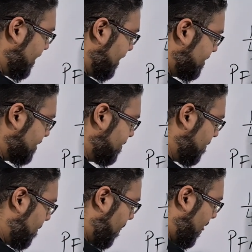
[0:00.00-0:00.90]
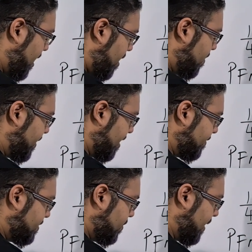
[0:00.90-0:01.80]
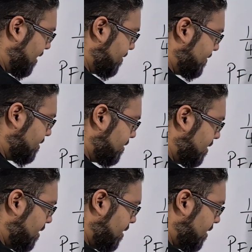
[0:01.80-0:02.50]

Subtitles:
8, we have 12,